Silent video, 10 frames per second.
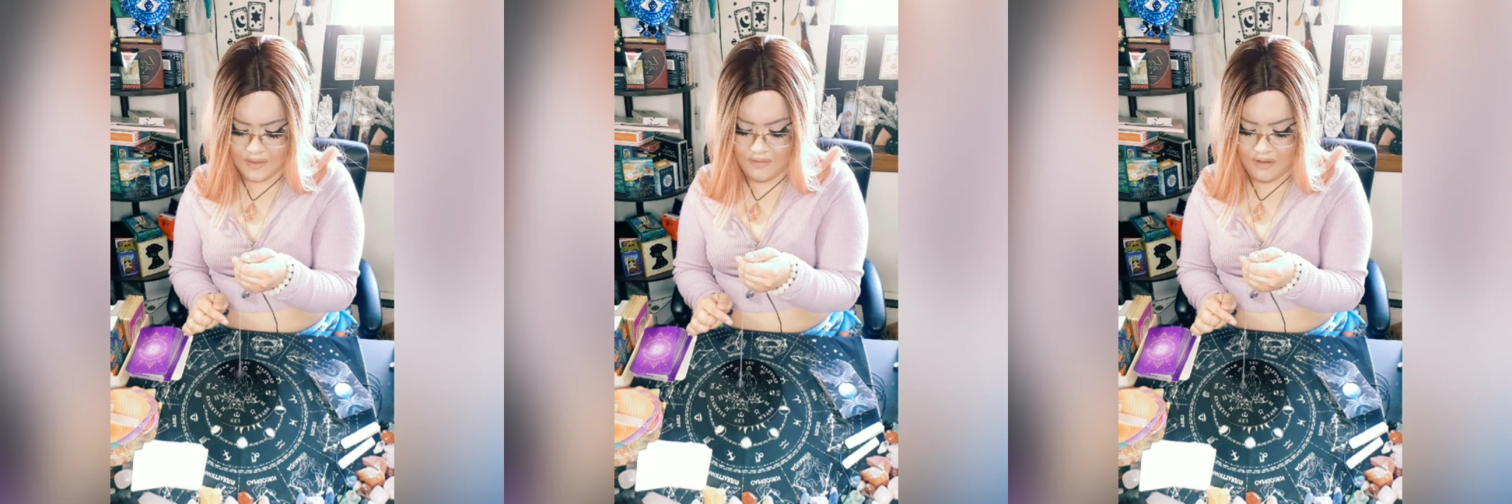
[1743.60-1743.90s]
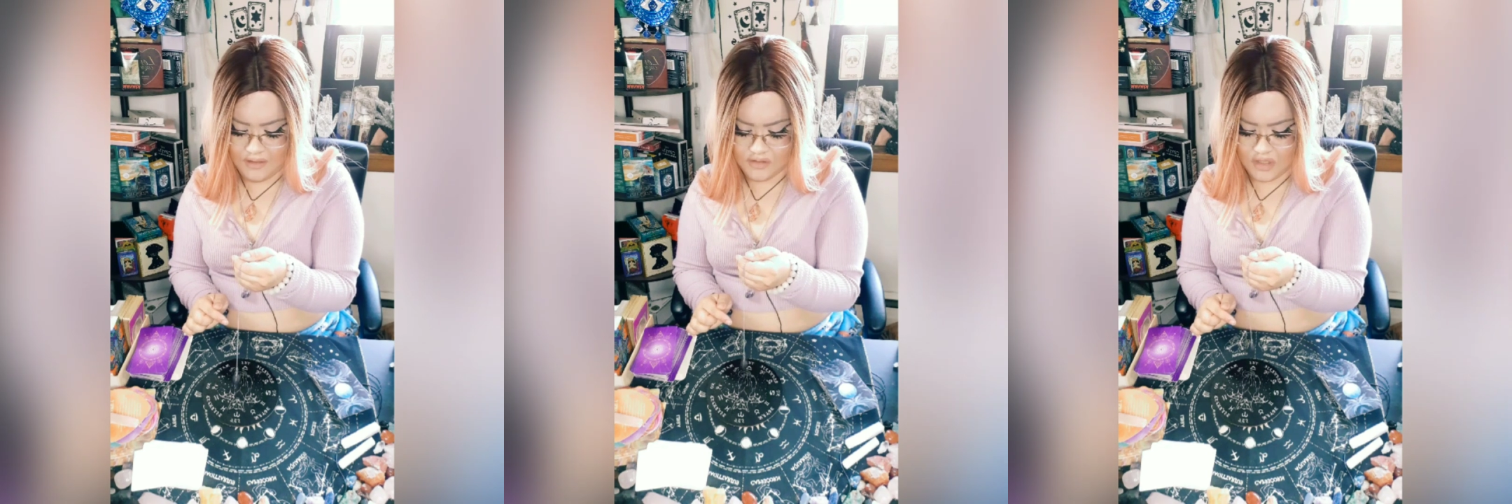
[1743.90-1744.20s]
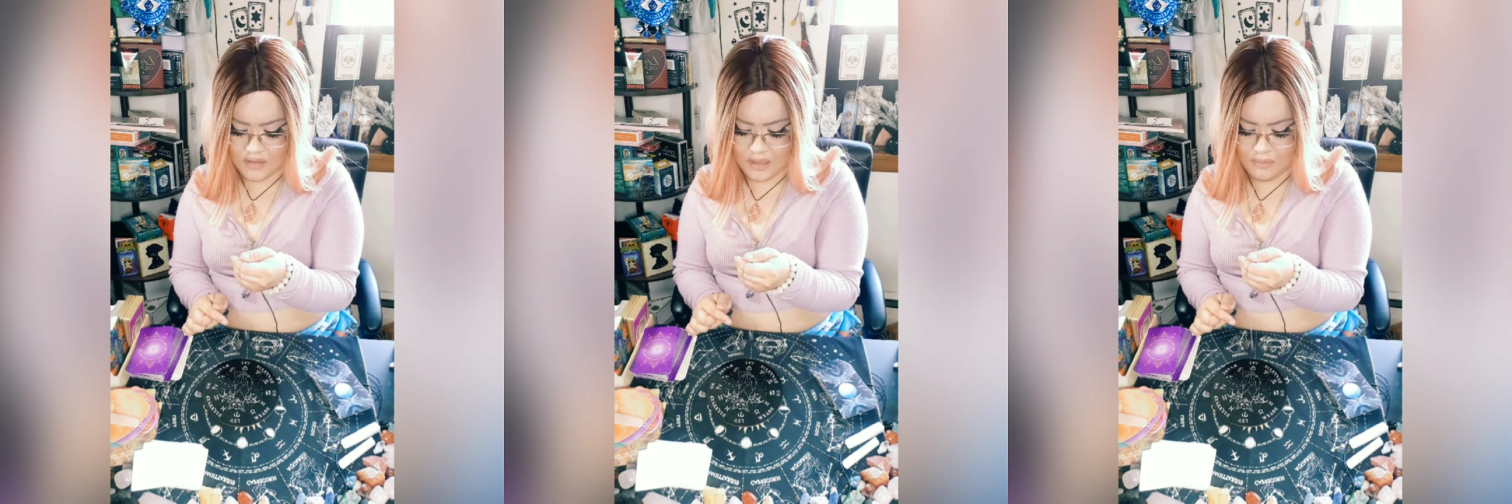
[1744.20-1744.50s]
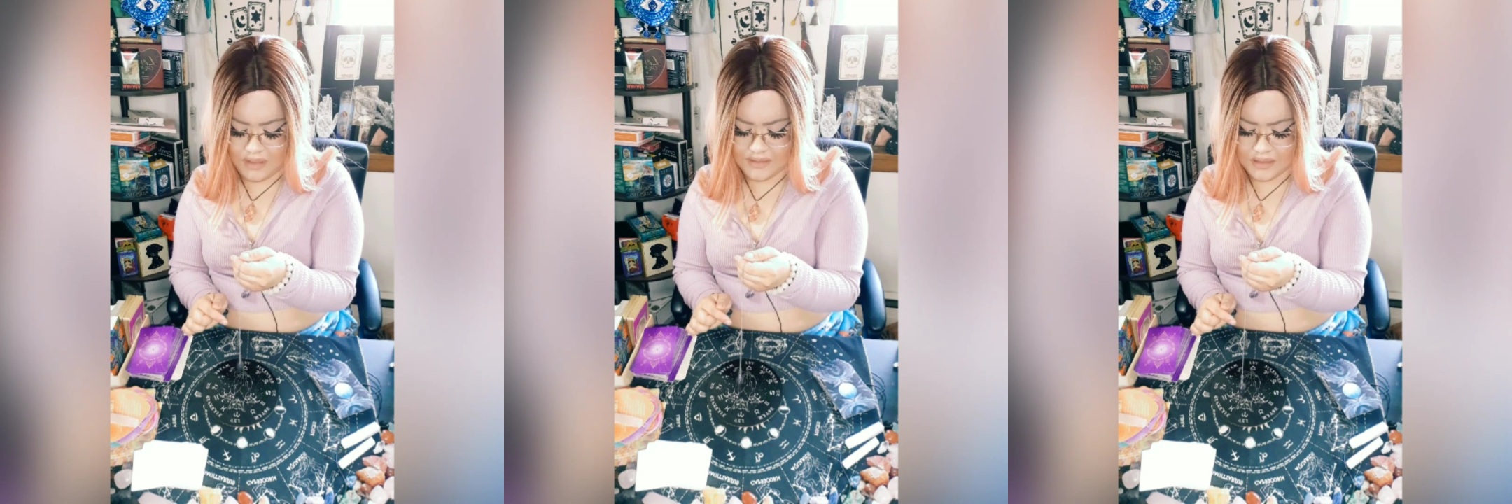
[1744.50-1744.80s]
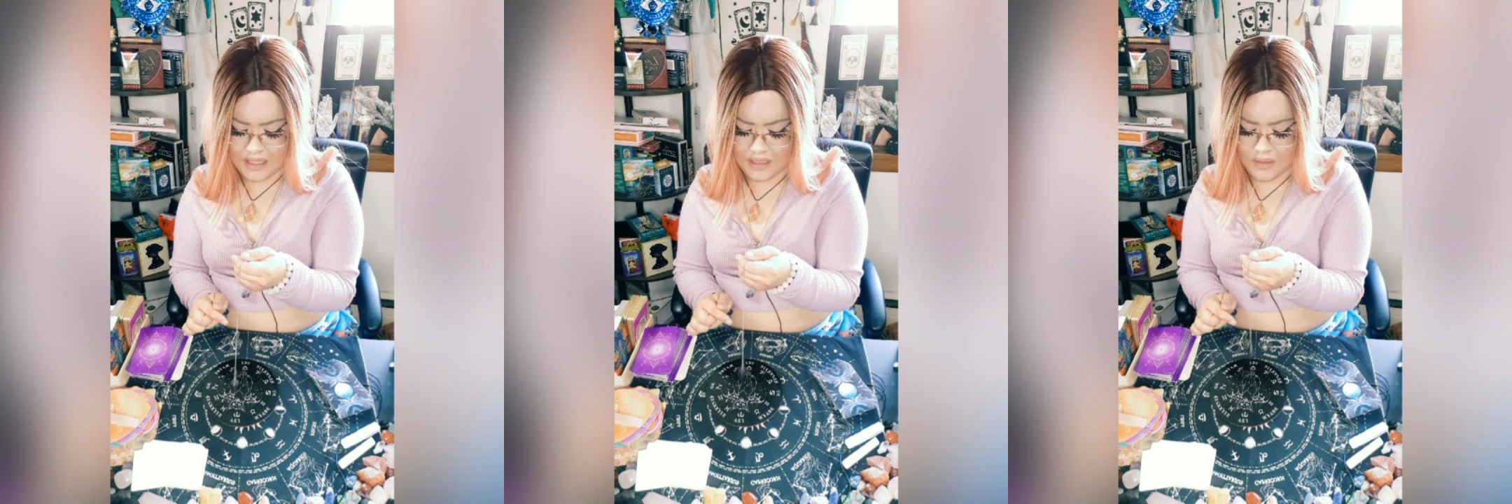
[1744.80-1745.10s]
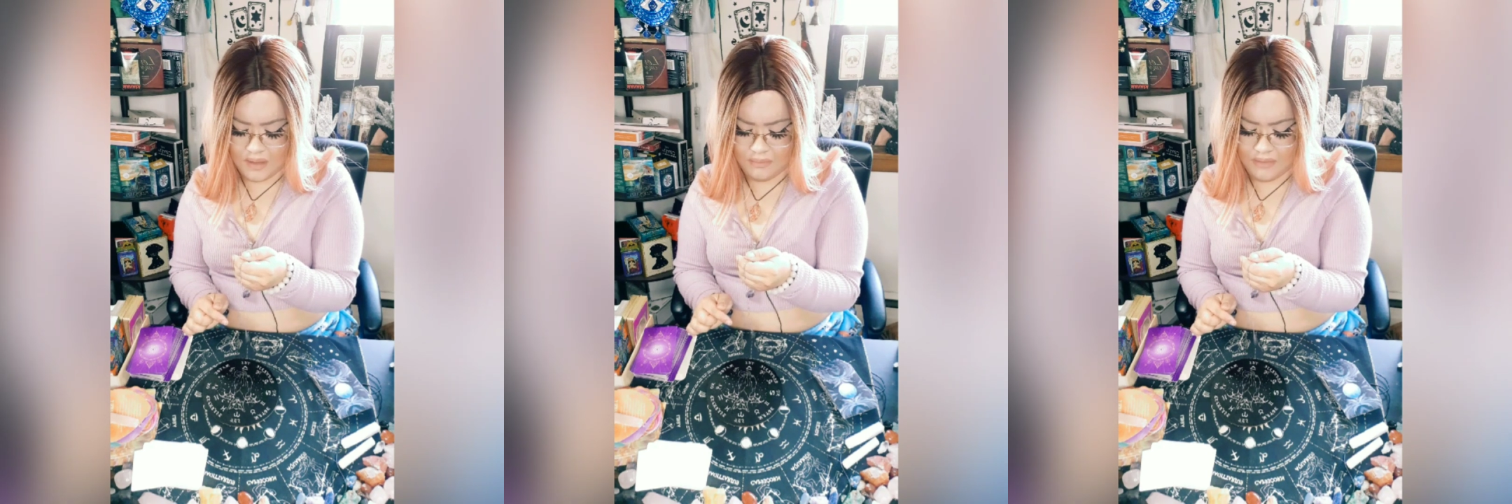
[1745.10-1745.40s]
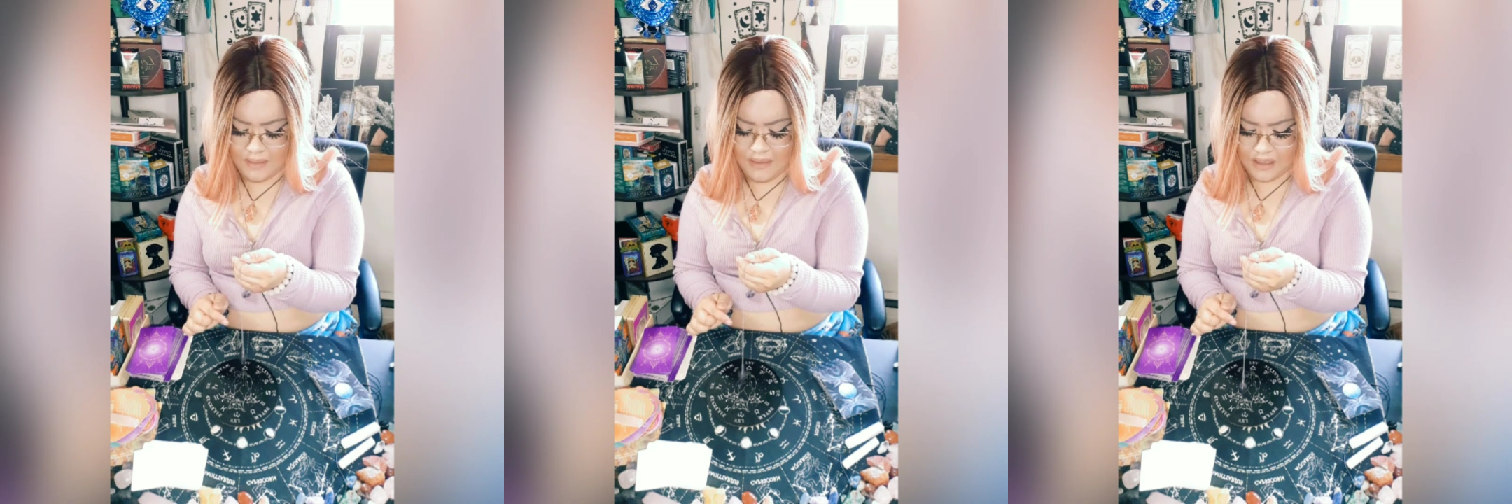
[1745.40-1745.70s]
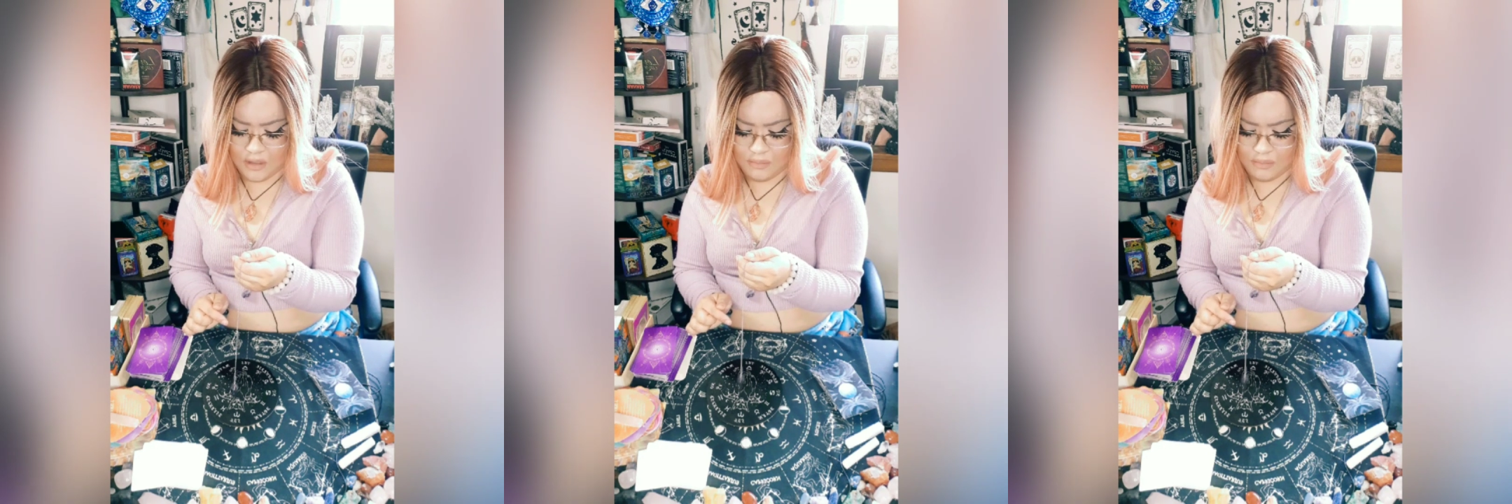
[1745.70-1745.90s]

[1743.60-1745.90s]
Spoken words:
Very strongly. Please and thank you. I beg you.